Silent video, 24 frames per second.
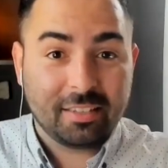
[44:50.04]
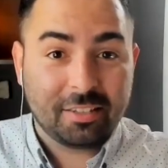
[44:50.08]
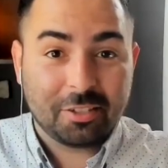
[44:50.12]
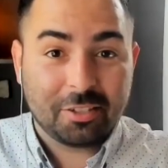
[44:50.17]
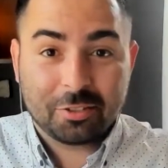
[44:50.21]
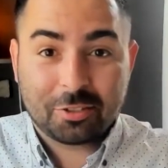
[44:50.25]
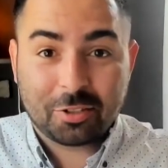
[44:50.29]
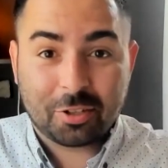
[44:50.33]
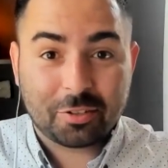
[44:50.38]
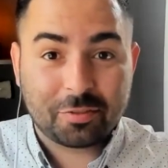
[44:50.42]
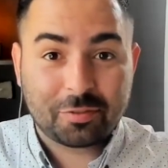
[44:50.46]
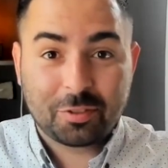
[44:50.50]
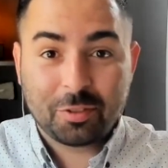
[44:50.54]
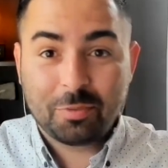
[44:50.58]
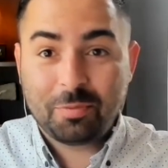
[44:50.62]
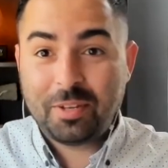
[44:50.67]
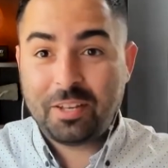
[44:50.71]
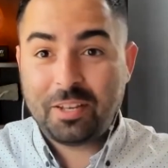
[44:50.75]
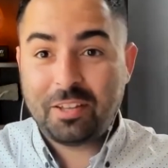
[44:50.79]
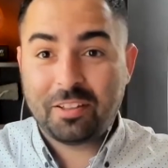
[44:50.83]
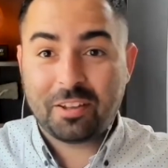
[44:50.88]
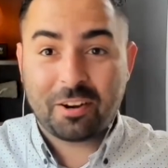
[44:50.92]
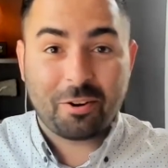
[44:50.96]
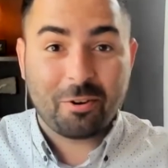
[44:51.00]
deserve to
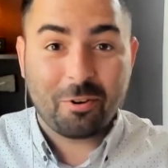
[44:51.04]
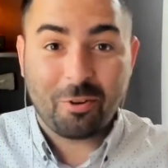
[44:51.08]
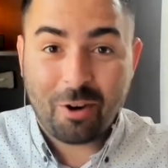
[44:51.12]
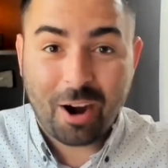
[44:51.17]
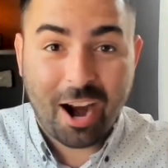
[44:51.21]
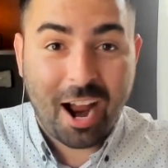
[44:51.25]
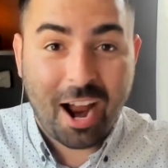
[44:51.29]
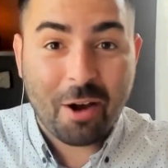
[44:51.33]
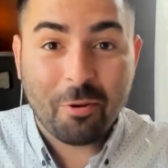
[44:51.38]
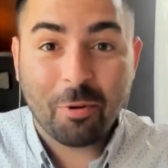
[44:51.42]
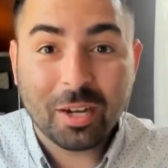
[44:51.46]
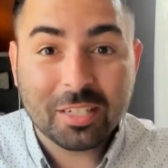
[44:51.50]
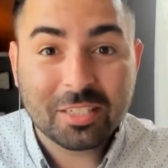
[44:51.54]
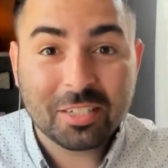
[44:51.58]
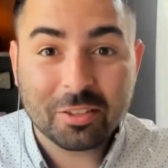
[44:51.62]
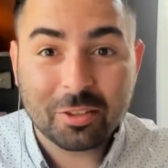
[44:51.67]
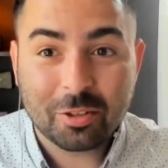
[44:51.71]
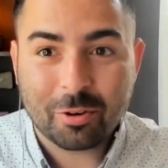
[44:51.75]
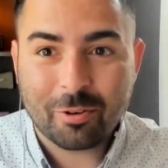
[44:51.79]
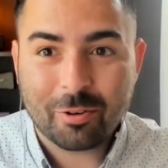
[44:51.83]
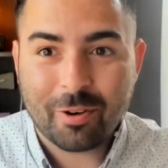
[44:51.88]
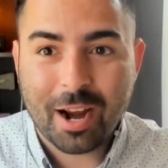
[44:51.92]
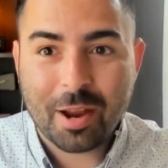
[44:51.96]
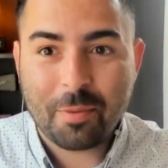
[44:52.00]
be there or I wasn't
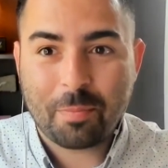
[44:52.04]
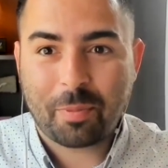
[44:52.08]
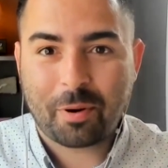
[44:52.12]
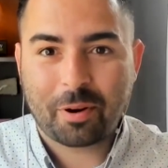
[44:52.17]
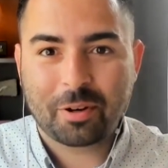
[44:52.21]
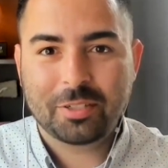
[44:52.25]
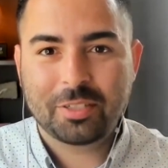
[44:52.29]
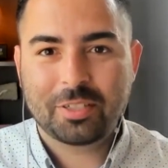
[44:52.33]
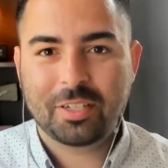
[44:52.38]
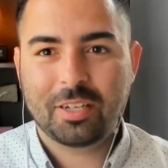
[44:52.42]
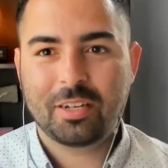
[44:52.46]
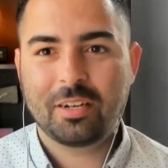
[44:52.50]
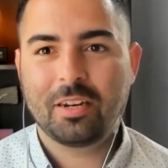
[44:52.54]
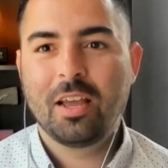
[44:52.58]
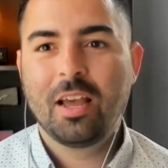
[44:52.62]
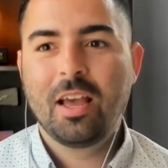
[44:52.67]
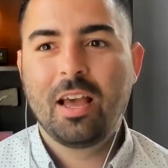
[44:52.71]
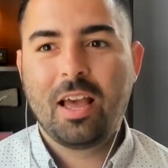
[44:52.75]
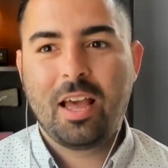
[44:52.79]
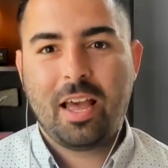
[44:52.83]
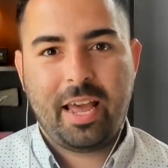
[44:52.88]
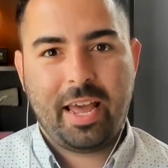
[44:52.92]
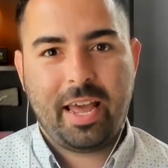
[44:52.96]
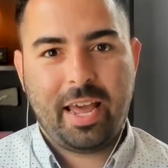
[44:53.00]
the right person,
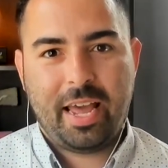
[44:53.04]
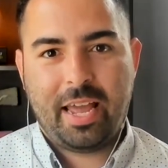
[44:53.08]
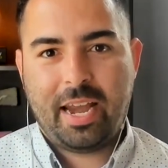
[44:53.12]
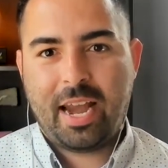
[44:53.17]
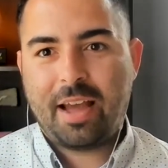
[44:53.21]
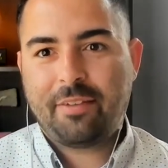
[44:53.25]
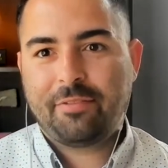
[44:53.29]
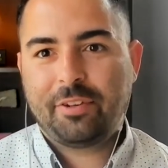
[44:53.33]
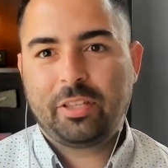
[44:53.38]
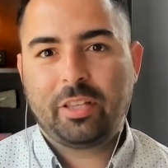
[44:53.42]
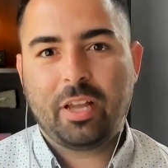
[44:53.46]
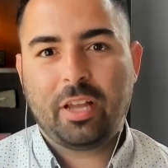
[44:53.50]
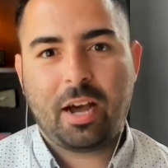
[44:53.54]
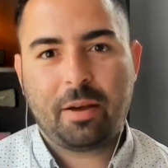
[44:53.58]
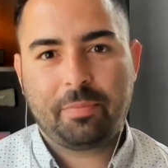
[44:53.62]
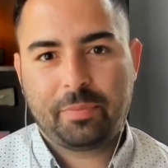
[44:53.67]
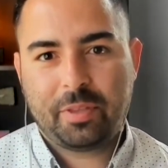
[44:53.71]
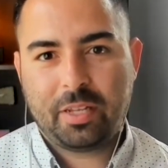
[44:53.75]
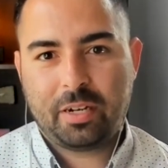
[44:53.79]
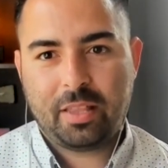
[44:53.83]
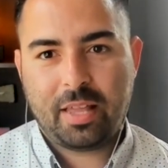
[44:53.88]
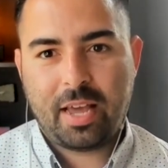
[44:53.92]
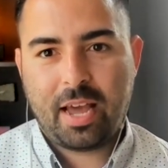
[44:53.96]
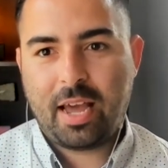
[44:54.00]
and I've
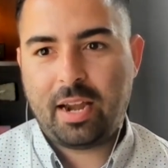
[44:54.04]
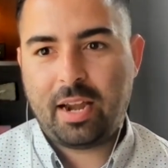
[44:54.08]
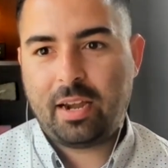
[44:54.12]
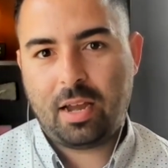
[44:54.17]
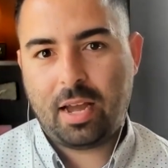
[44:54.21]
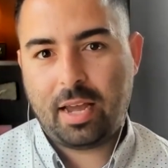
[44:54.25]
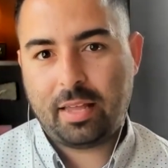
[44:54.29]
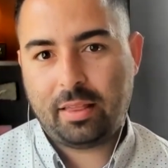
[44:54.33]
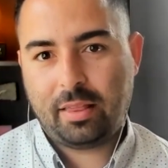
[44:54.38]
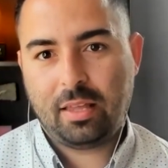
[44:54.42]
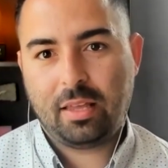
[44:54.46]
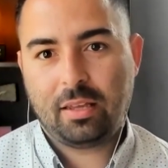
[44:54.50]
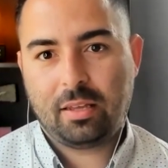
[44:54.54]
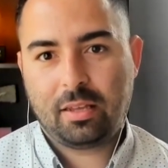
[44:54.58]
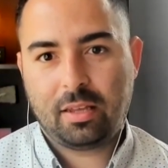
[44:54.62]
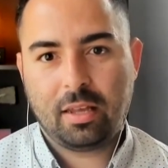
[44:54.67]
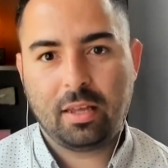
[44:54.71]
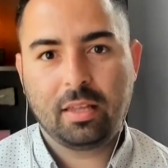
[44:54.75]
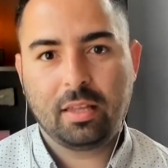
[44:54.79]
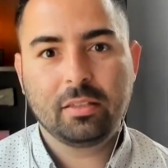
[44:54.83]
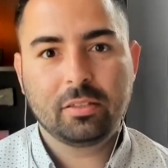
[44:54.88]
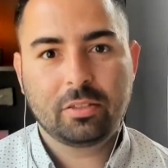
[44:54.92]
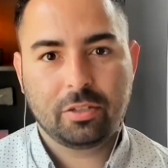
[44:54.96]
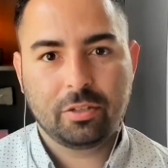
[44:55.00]
adopted that, I think,
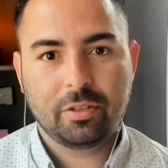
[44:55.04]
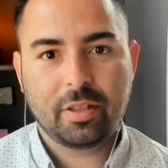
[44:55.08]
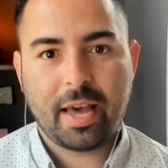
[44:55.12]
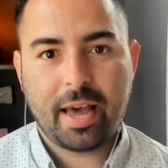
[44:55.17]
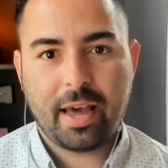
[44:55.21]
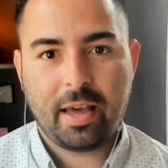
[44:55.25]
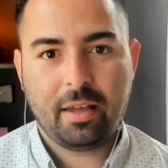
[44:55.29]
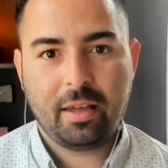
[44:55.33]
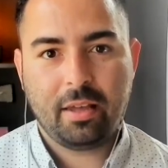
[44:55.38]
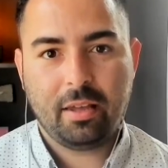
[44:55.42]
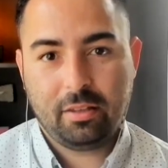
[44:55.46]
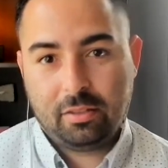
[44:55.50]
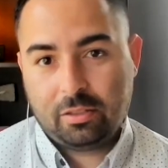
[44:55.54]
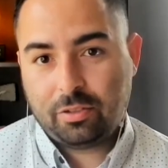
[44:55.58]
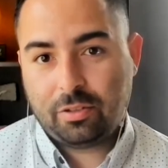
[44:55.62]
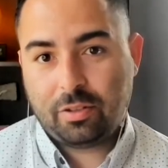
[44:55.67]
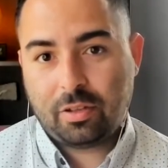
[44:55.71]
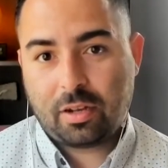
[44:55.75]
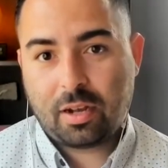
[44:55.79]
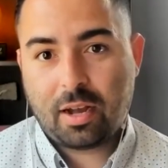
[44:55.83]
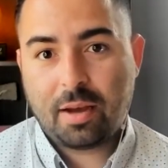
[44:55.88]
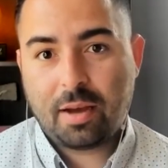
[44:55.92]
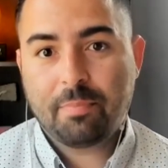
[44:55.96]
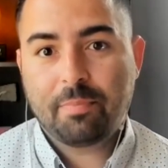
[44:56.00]
into
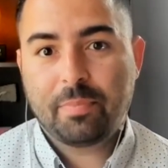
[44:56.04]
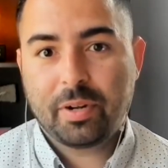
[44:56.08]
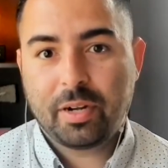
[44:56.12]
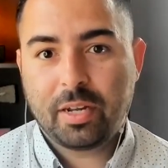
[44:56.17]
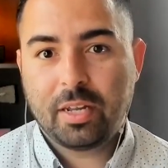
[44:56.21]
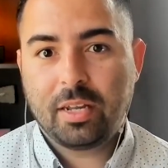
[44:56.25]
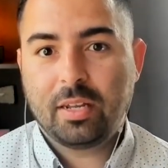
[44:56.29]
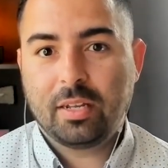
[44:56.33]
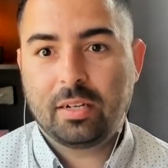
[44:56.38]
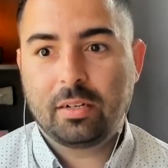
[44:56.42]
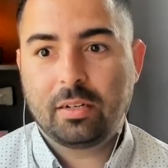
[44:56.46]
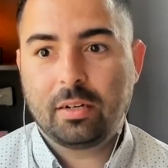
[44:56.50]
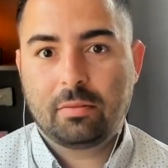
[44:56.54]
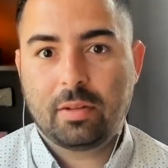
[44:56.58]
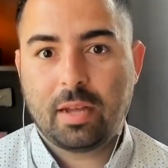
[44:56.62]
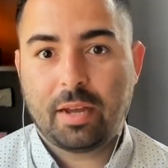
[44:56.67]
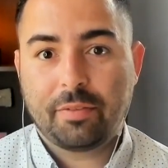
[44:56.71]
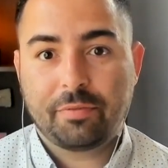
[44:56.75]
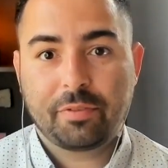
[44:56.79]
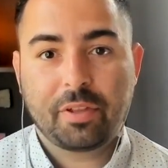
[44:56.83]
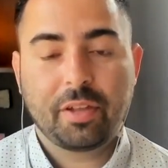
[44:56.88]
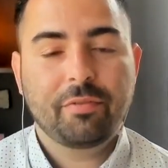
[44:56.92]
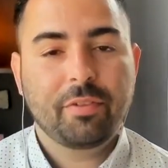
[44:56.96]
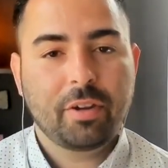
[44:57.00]
the company, and
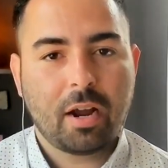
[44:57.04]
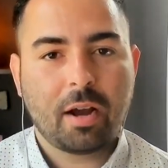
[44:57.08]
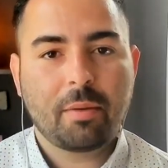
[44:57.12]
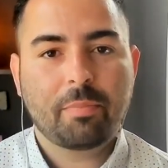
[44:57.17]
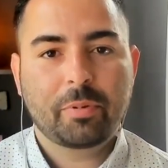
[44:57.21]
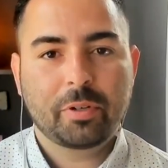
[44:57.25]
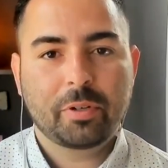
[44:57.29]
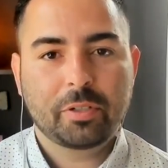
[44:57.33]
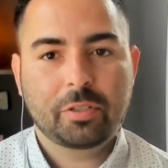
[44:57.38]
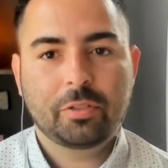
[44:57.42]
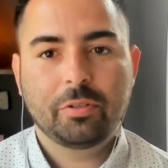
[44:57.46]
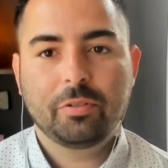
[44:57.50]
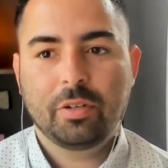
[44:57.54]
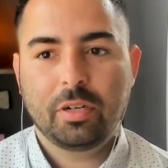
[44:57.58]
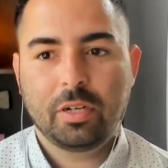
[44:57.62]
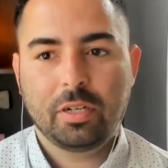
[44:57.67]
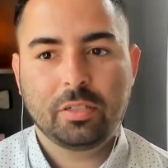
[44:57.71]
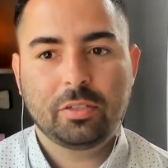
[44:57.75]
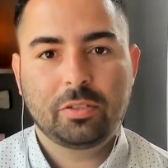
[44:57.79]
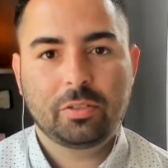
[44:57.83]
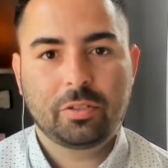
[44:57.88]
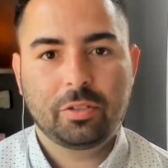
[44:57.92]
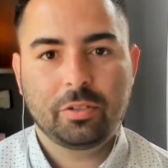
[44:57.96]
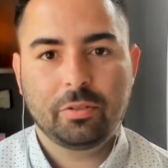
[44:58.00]
I've given
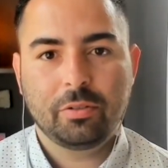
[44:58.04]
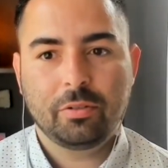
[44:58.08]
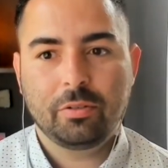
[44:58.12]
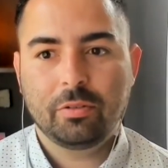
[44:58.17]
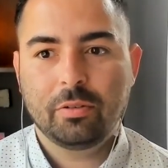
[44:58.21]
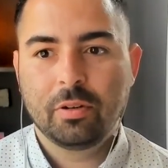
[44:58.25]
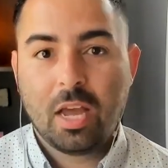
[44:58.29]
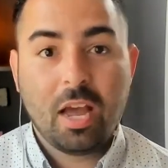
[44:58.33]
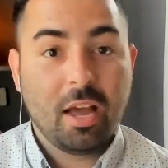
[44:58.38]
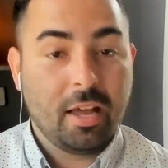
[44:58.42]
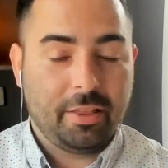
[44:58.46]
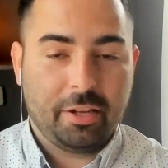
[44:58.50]
opportunities to.